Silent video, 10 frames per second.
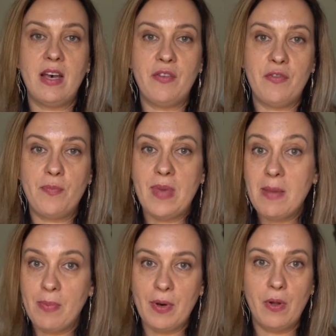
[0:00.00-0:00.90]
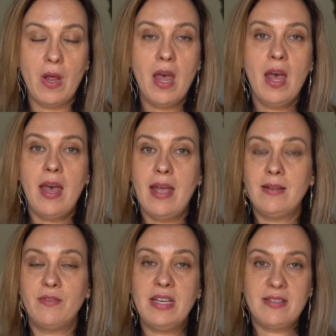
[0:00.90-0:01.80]
of people
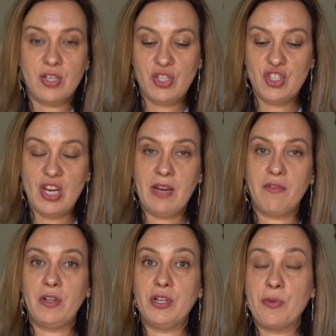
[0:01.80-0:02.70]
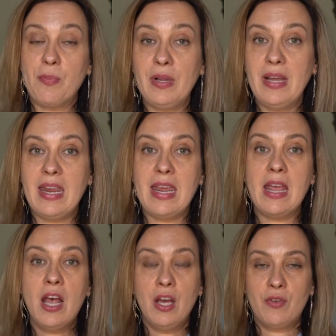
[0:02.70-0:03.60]
and researching vulnerability,
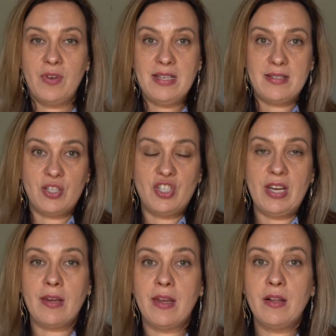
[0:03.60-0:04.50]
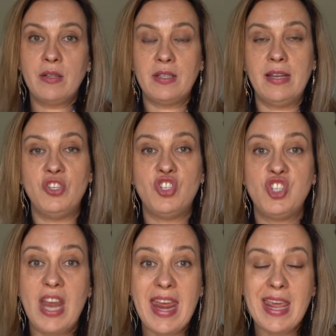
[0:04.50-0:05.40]
researching guilt and
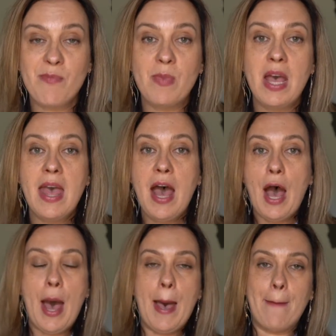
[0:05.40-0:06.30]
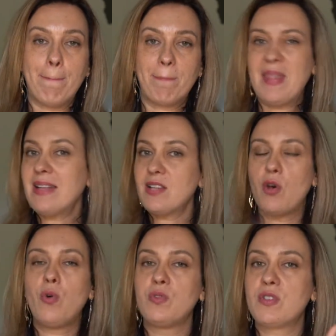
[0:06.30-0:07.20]
shame. That's a
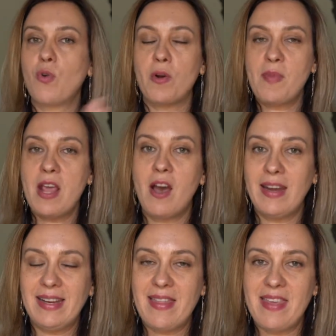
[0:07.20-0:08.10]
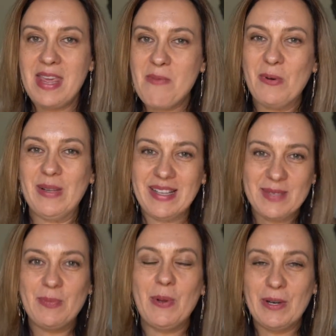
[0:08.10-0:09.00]
whole Scorpionic theme we'll
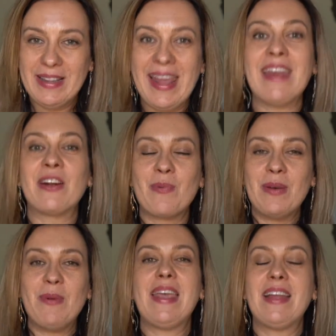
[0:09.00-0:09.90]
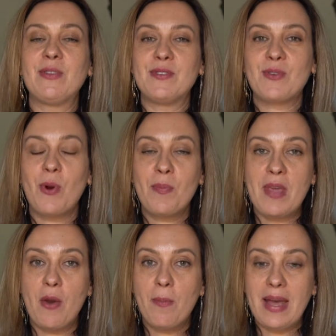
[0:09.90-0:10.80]
explore later when we get to
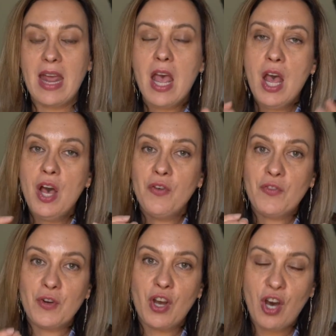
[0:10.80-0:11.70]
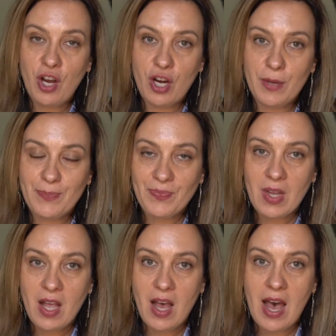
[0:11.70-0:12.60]
Scorpio. But for her,
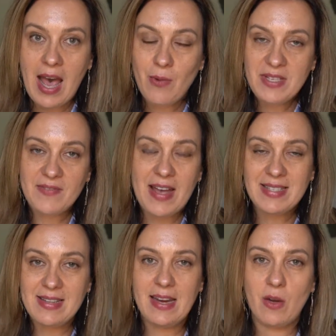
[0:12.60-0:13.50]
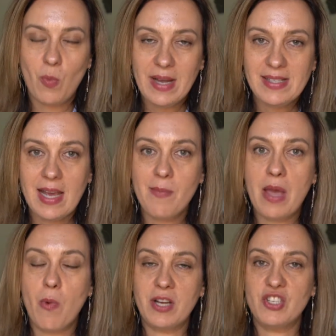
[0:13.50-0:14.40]
I was fascinated. One time I
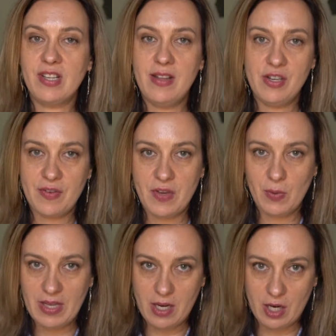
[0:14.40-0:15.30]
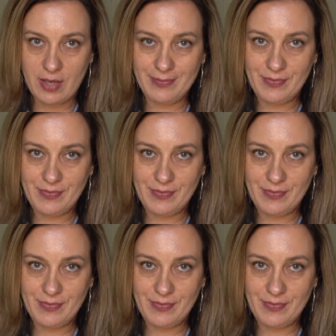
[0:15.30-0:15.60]
watched an interview with her,